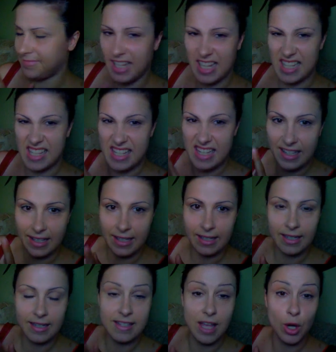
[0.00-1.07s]
concealing,
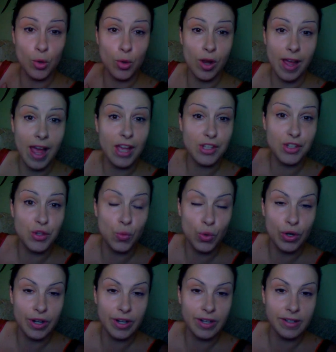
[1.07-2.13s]
etc. as you
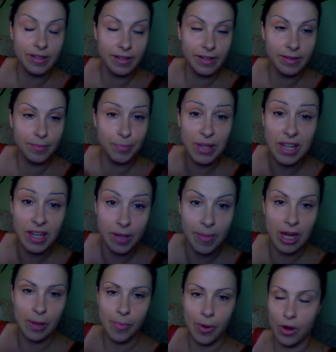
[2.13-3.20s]
would being a
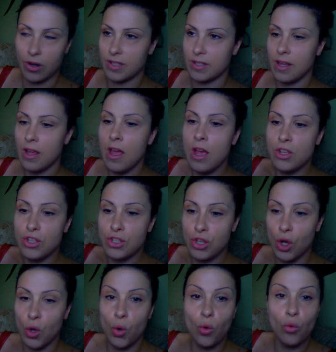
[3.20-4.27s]
makeup artist.
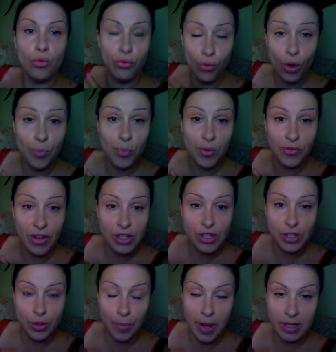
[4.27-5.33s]
So for
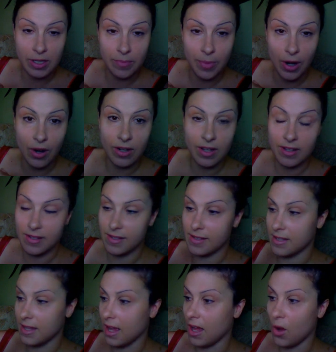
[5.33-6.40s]
professional makeup
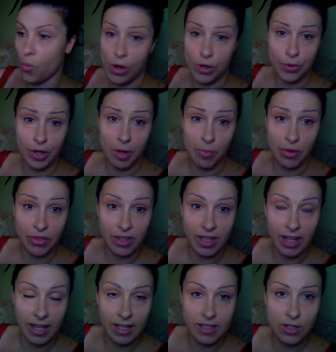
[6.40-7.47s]
artists wondering about the
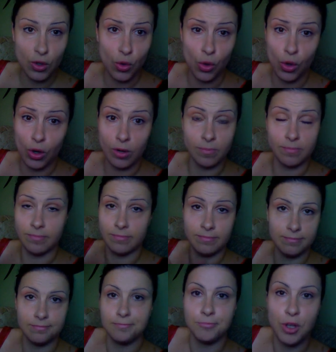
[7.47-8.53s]
kit, or
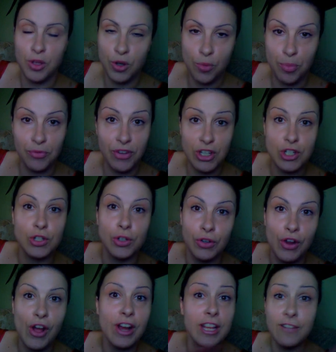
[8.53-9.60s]
whether you're a professional or
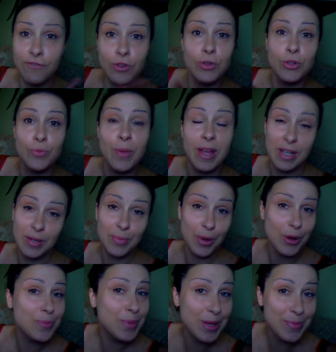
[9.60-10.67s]
not, if you do makeup
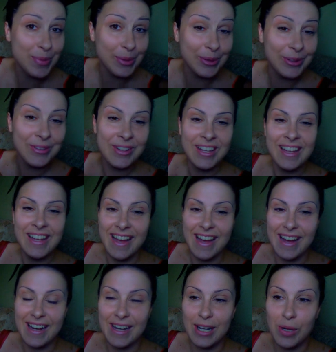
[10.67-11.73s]
on people,
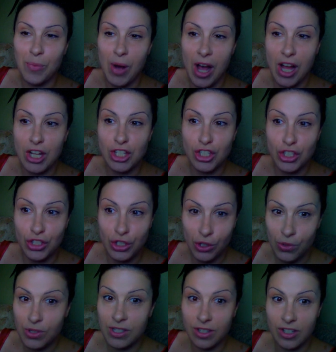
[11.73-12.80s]
I
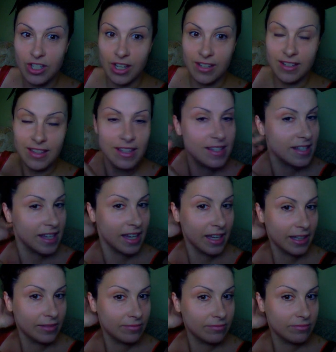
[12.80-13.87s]
do suggest this
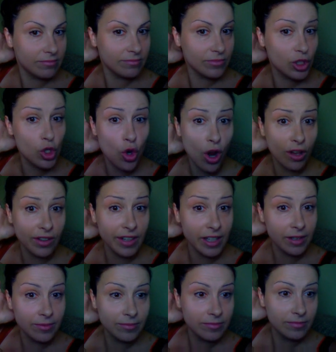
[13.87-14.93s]
kit
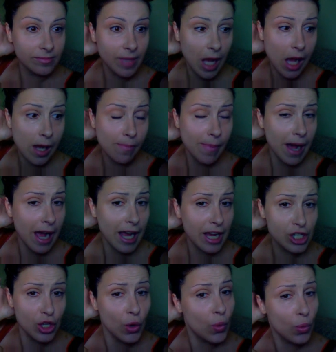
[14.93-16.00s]
strongly. I
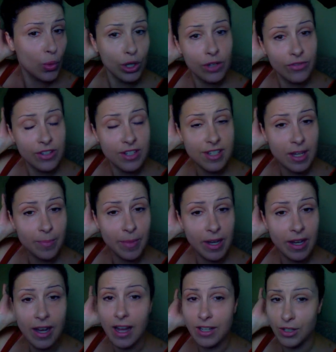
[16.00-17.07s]
don't work for
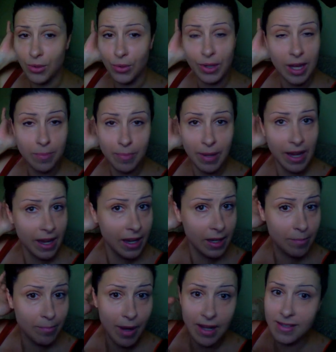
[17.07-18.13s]
Sigma, I don't get
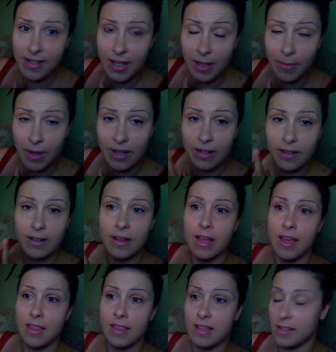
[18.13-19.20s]
paid by Sigma.
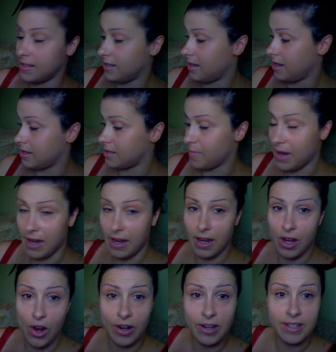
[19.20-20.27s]
This is
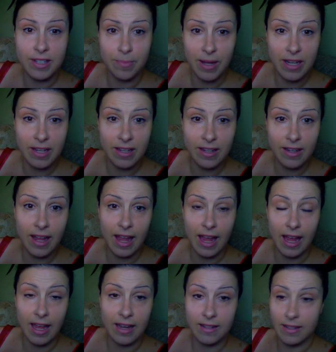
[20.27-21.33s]
my honest opinion,
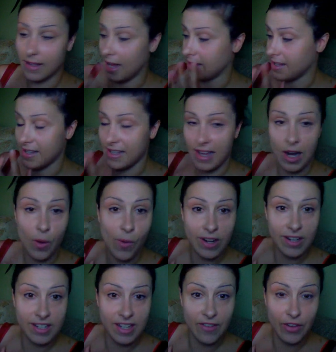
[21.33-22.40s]
and as I said, I
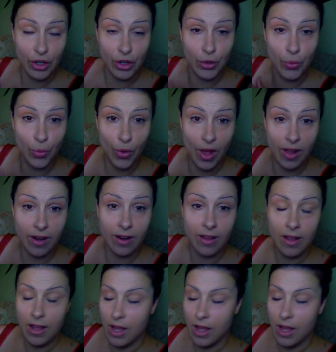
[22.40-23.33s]
wanted to give it a good run